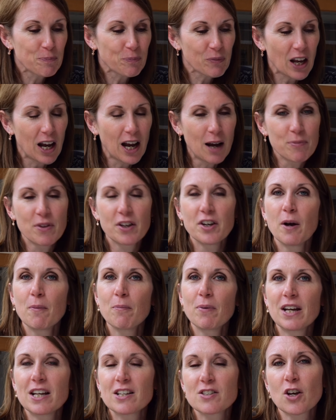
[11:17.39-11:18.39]
The
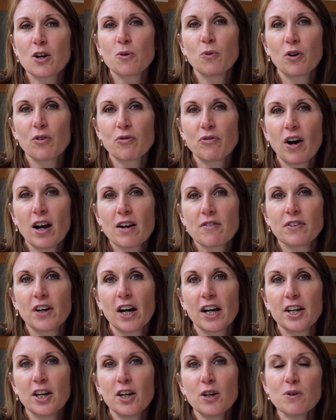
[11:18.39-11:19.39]
number is
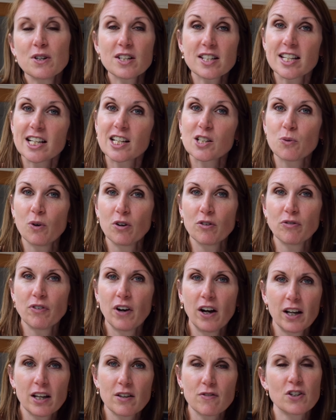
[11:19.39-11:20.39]
01590
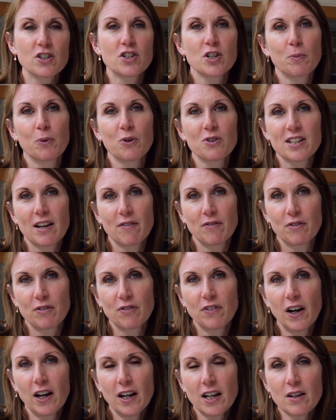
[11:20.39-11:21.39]
615
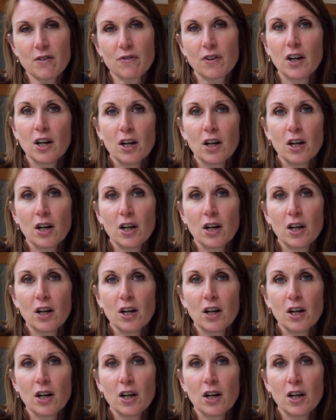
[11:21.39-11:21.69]
775,